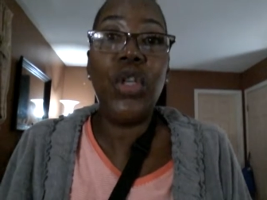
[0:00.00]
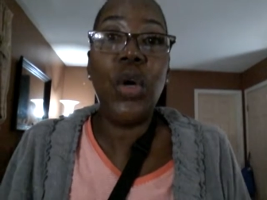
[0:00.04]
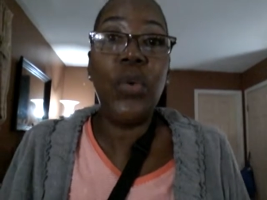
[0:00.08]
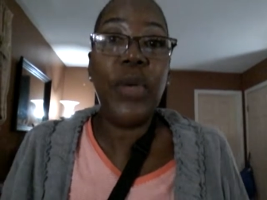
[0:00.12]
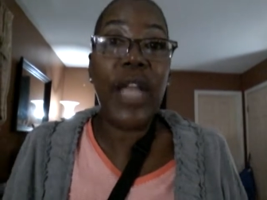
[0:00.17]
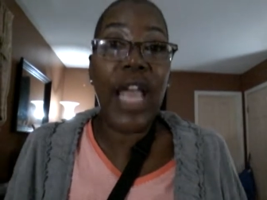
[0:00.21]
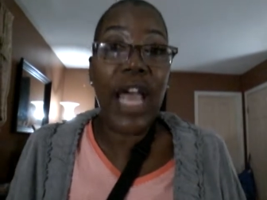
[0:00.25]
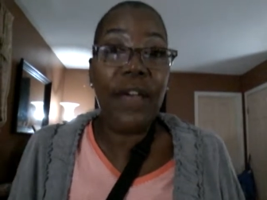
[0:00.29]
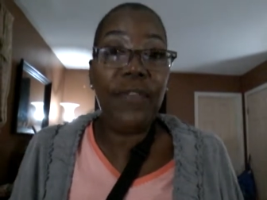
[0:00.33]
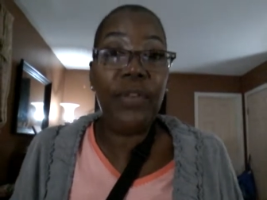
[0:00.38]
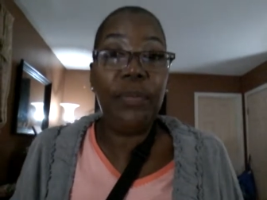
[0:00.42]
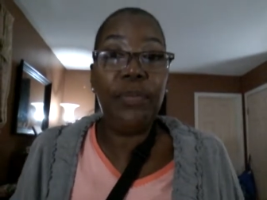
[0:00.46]

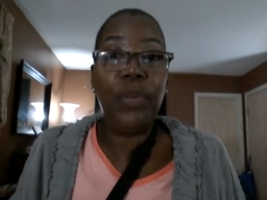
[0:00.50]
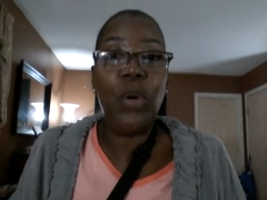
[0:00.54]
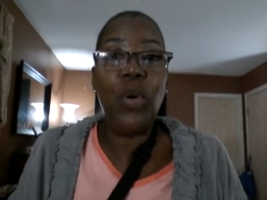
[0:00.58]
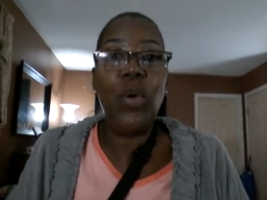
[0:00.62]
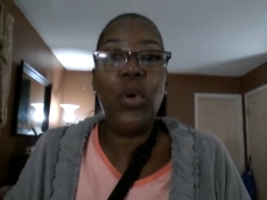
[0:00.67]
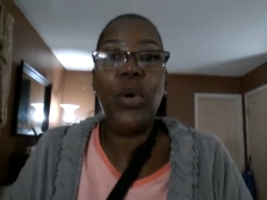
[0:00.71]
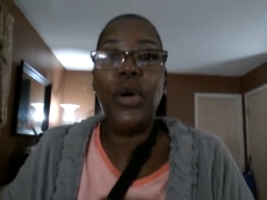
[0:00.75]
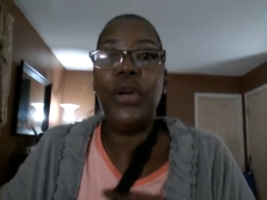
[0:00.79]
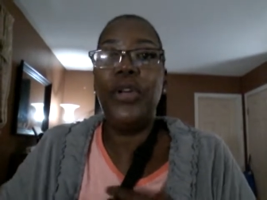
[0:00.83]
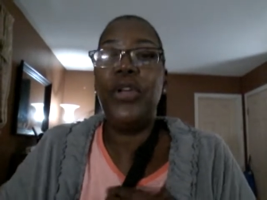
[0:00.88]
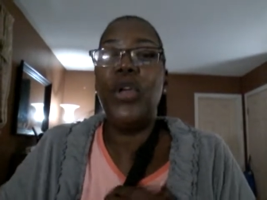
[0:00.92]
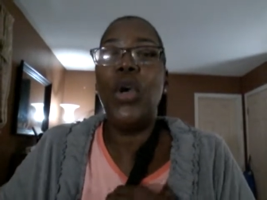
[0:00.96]
don't have a
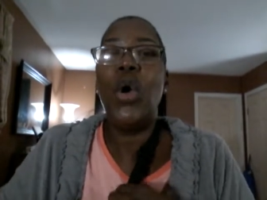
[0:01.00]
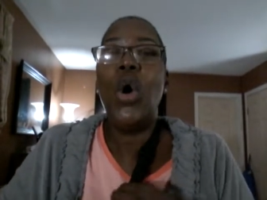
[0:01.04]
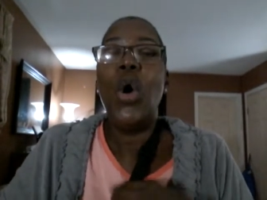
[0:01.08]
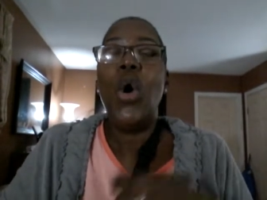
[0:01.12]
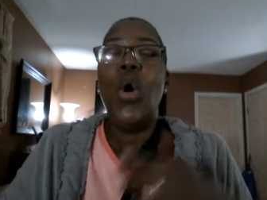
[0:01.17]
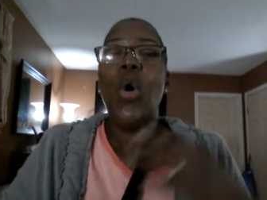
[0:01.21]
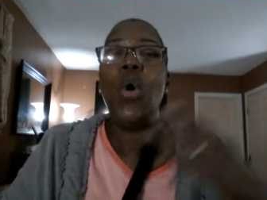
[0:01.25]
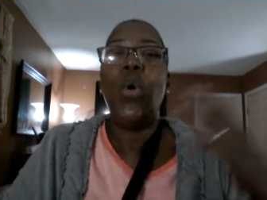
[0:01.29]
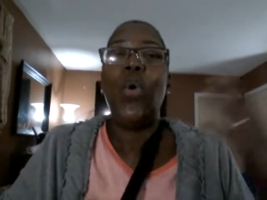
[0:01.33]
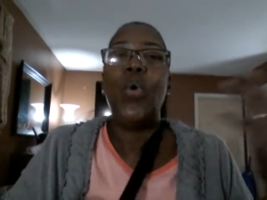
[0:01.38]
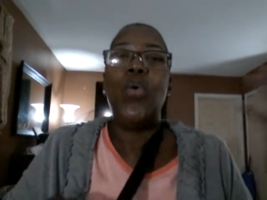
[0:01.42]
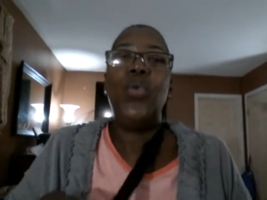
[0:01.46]
port
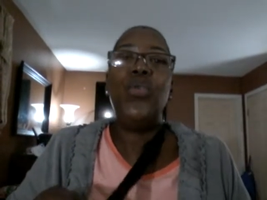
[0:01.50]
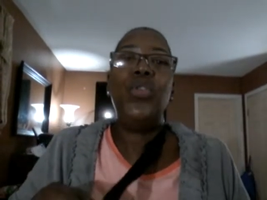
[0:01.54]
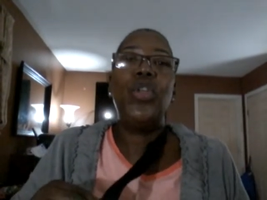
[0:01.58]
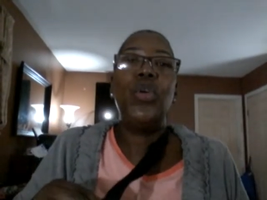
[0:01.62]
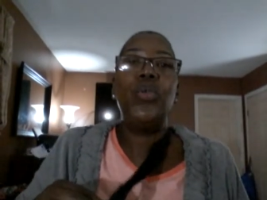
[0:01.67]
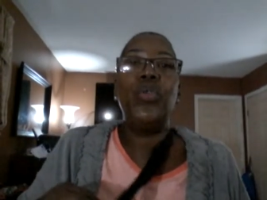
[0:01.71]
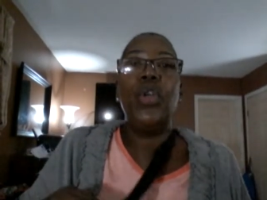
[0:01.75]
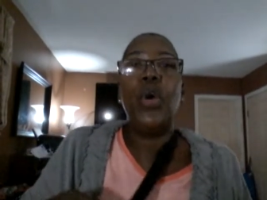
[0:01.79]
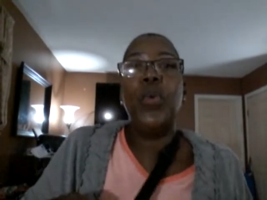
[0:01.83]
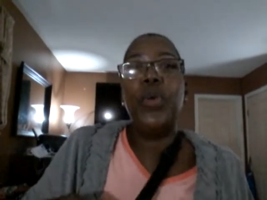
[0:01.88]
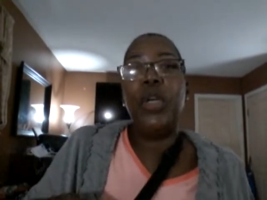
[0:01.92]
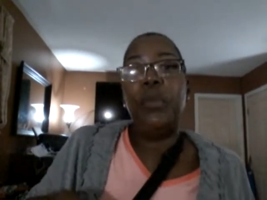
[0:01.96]
or who
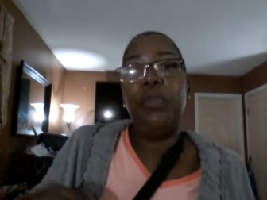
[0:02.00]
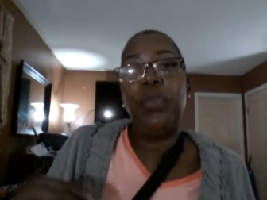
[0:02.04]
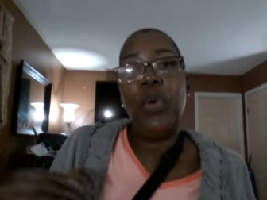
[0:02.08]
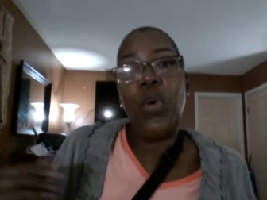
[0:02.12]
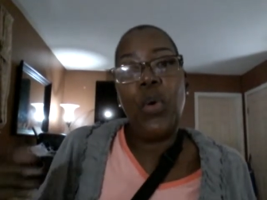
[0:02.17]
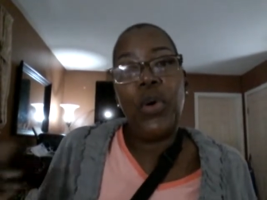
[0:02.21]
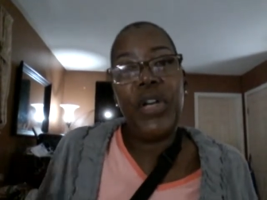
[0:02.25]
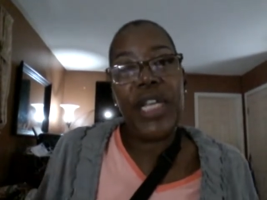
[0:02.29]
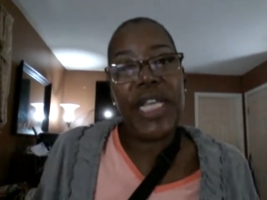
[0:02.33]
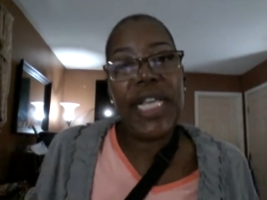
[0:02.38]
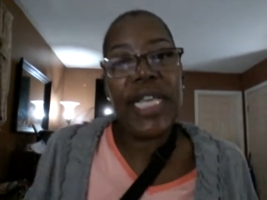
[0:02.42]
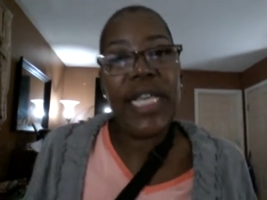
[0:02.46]
don't know what a
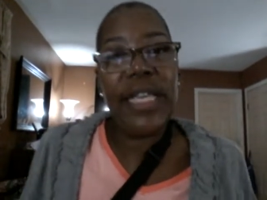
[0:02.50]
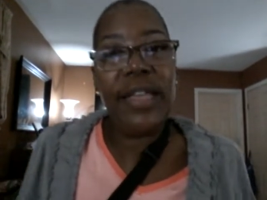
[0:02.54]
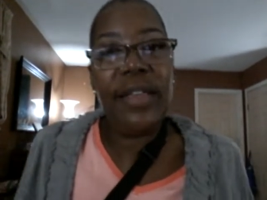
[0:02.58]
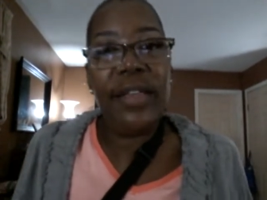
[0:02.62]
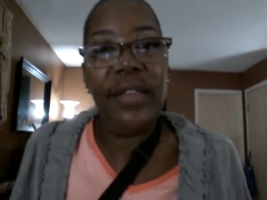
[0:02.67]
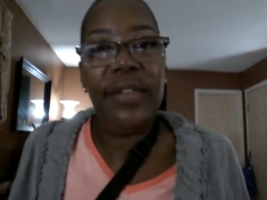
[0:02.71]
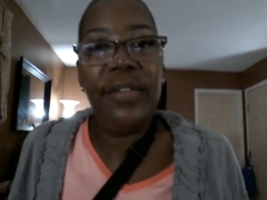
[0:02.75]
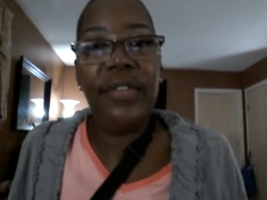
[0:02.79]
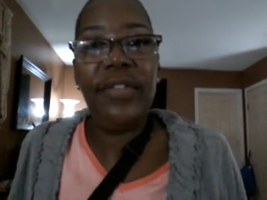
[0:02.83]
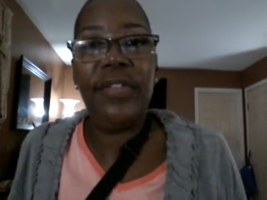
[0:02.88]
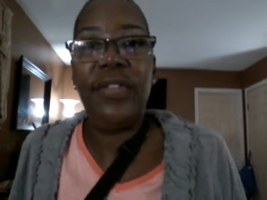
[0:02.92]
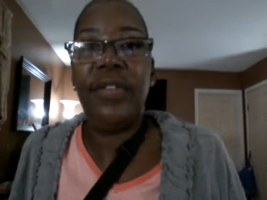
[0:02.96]
port
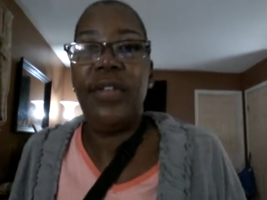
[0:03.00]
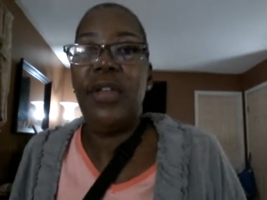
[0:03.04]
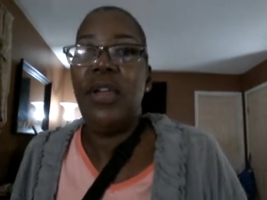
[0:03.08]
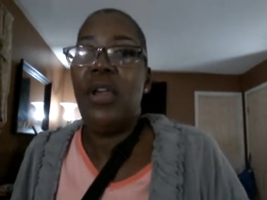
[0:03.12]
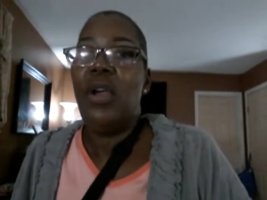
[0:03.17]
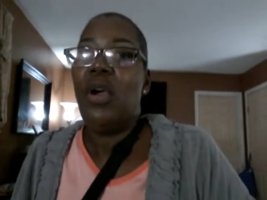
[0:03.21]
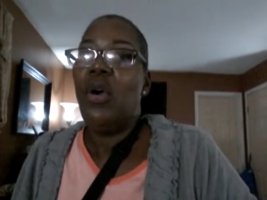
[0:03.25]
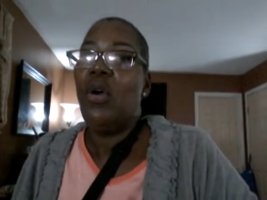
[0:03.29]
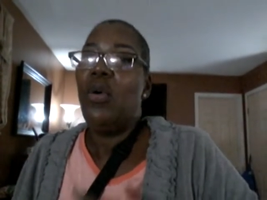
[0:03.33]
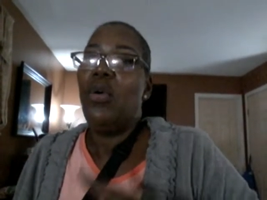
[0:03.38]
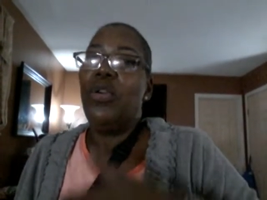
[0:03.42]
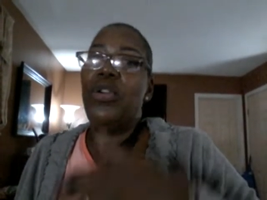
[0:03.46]
is
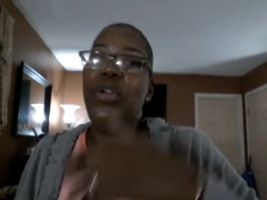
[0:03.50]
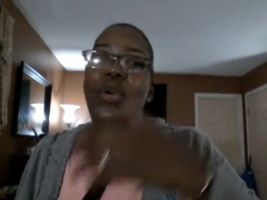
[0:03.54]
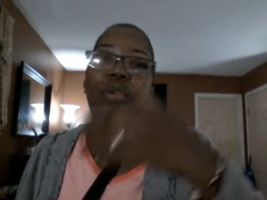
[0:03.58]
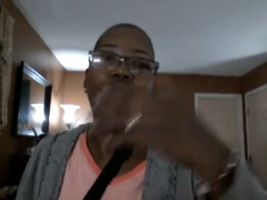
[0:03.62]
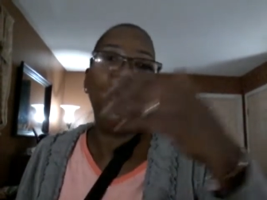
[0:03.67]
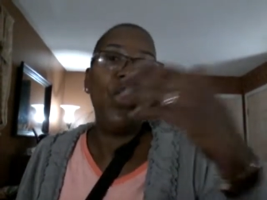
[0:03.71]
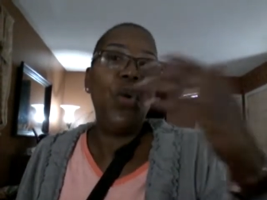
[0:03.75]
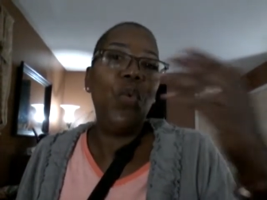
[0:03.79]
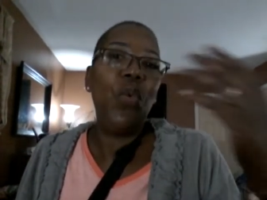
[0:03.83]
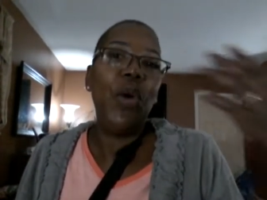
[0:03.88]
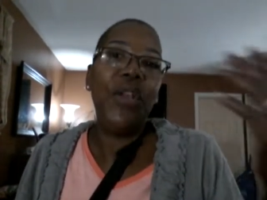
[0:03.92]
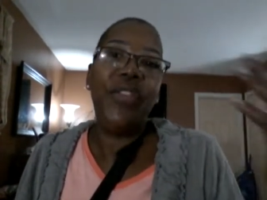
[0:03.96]
or don't
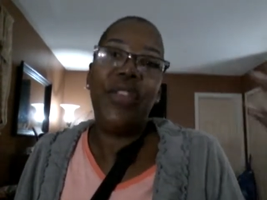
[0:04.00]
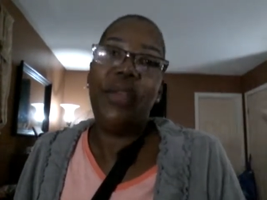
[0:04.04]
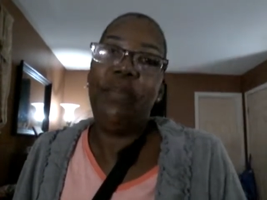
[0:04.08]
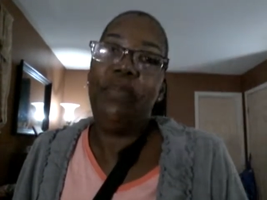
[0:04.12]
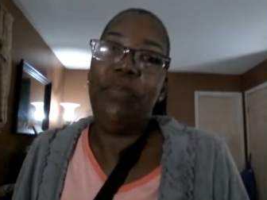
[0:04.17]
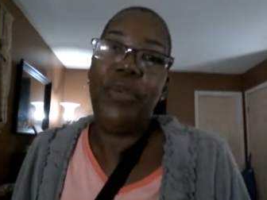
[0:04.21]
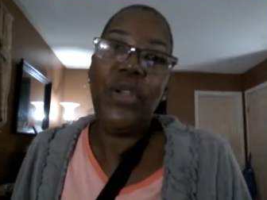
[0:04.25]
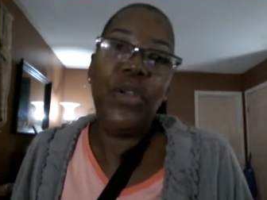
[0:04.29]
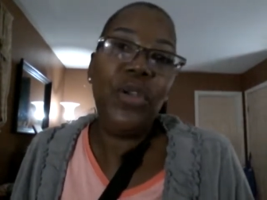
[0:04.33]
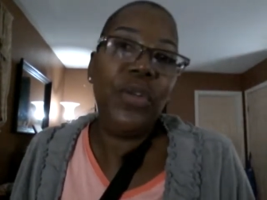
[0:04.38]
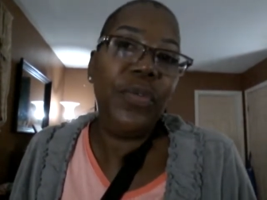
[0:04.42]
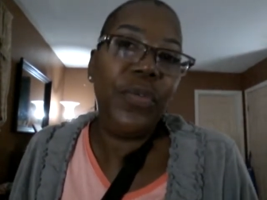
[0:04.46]
know what the
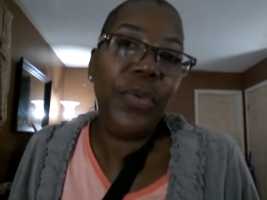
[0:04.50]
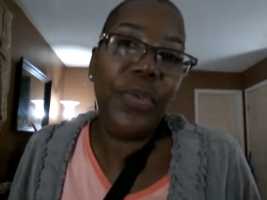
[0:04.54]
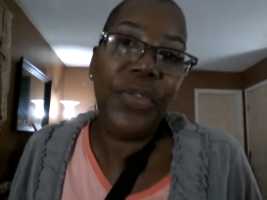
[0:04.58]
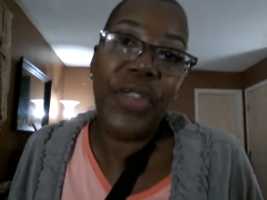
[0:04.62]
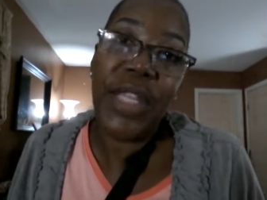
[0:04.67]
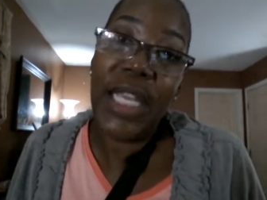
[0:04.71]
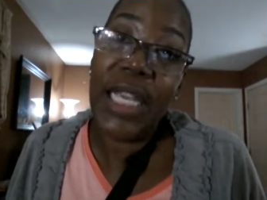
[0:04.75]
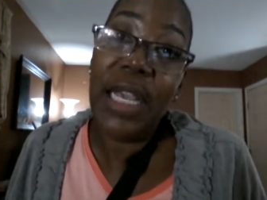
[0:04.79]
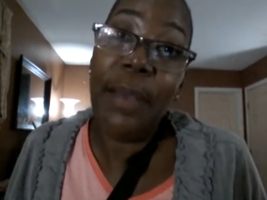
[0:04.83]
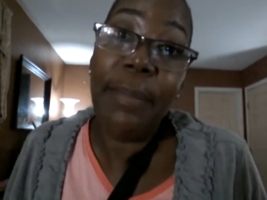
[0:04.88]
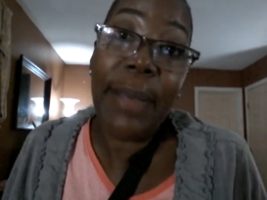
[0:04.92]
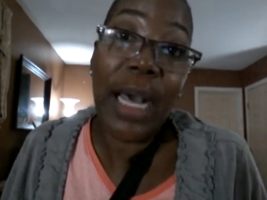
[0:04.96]
beautiful
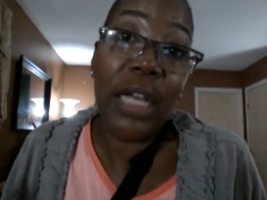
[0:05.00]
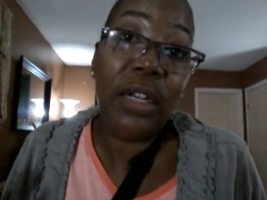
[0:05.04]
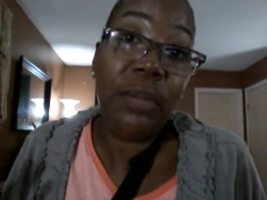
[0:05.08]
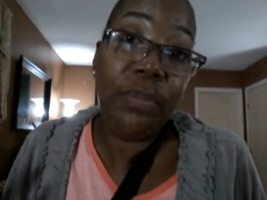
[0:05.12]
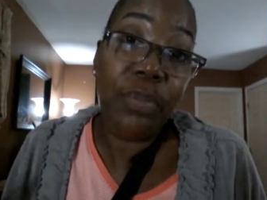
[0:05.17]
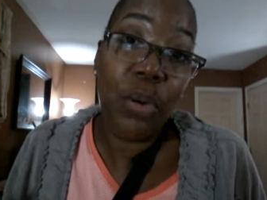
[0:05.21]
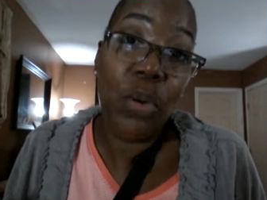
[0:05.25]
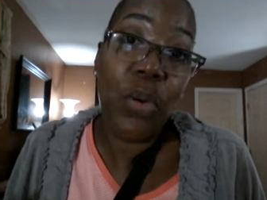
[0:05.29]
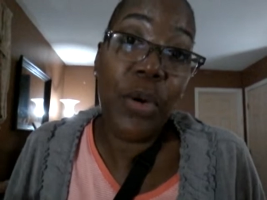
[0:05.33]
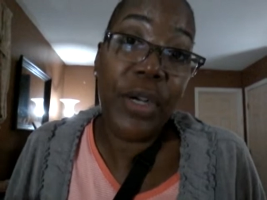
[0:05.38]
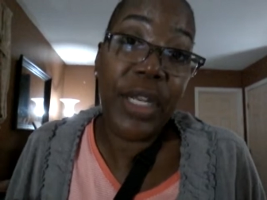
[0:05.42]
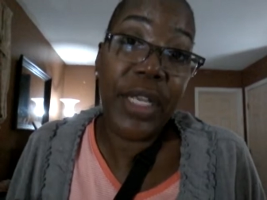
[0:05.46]
thing about a
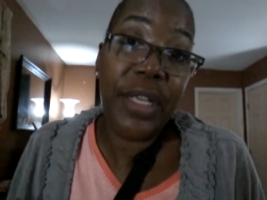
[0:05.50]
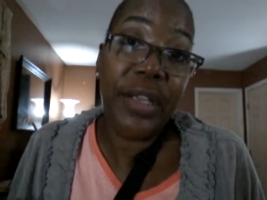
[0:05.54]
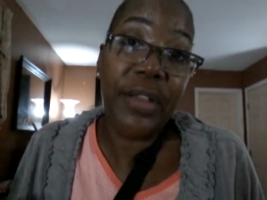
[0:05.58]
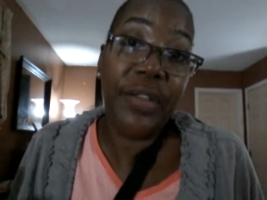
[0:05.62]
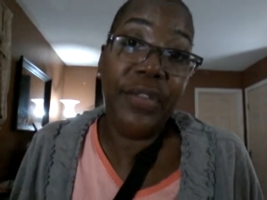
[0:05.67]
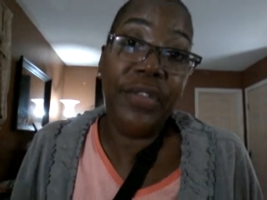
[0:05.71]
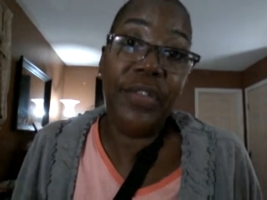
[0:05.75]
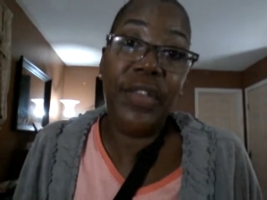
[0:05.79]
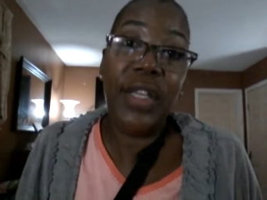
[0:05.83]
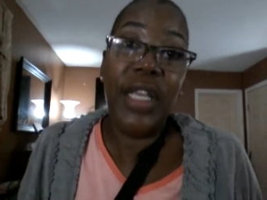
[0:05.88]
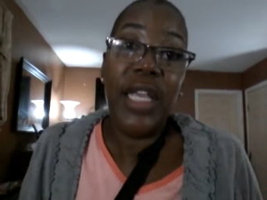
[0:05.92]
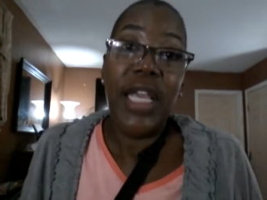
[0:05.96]
port
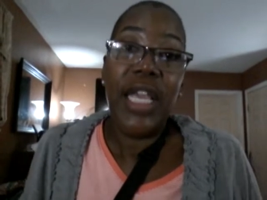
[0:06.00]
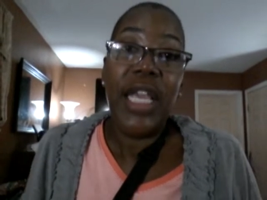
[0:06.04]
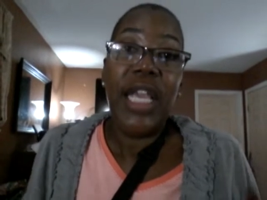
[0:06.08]
is,